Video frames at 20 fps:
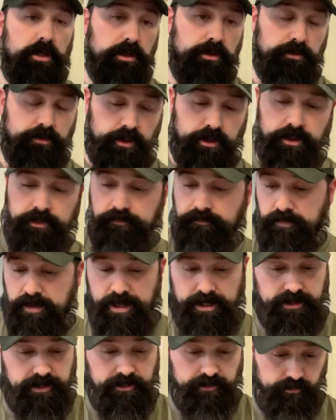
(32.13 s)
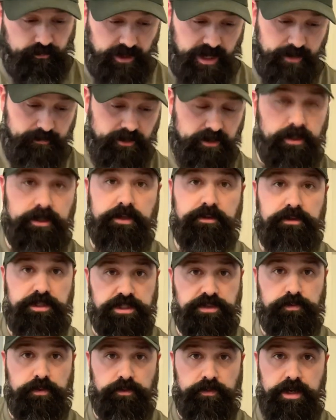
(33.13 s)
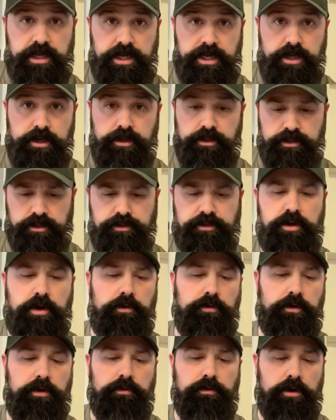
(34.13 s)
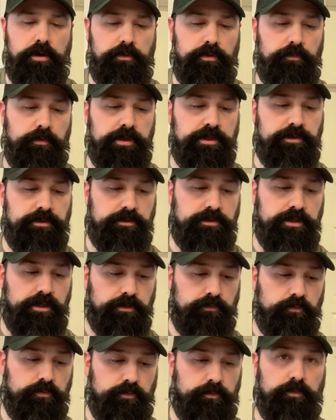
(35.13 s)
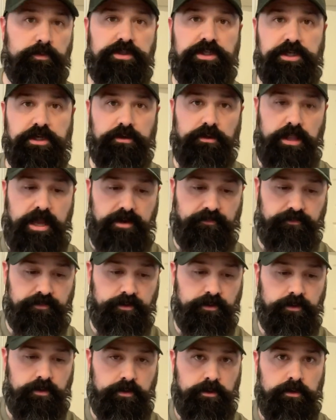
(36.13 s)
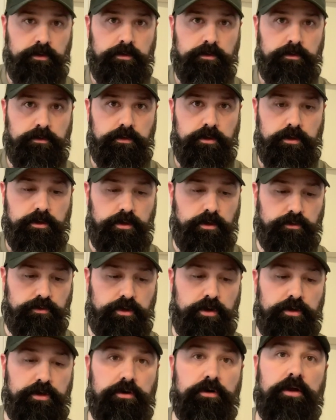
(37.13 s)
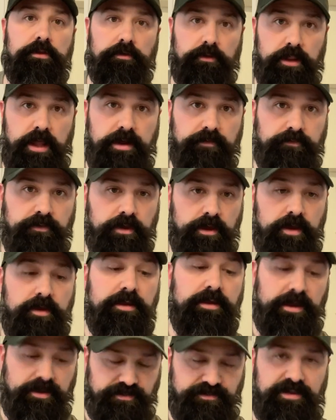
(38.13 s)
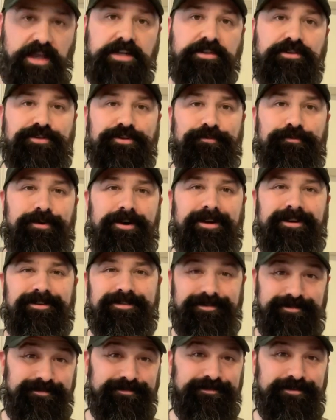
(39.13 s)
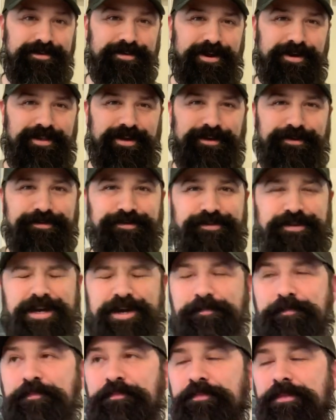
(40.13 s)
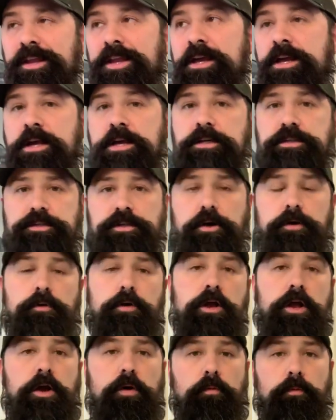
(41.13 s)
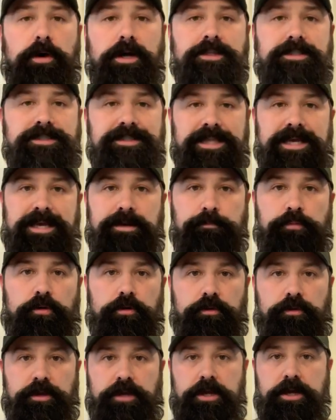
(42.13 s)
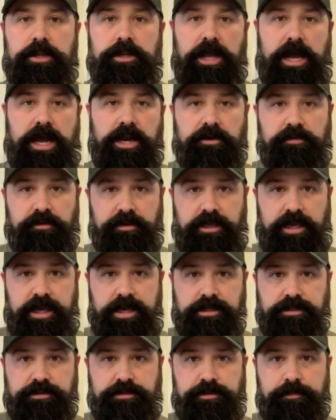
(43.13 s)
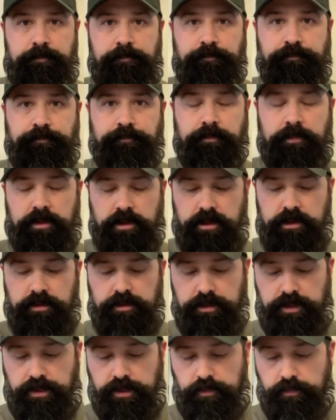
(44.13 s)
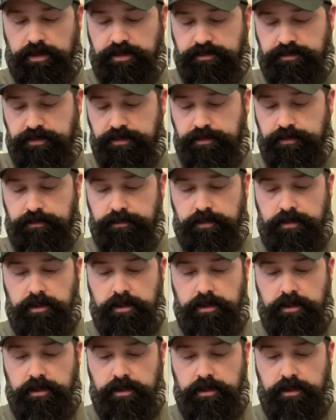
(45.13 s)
they're gonna find it and grab it. Like this one right here, and no, the one to your left. No, your other left. Yes, that's the one. You know how that goes, right? So once they pull the gun out of the case, they're going to